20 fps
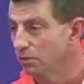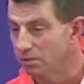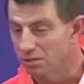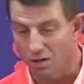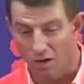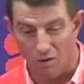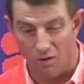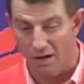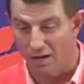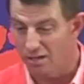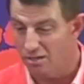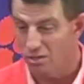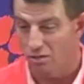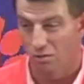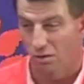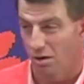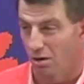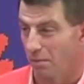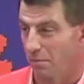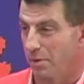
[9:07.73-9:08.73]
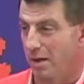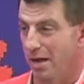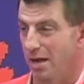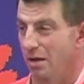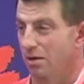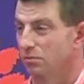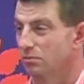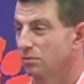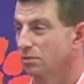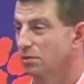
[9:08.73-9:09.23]
He's already 200
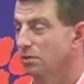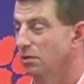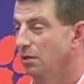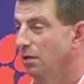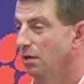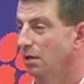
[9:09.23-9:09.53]
pounds.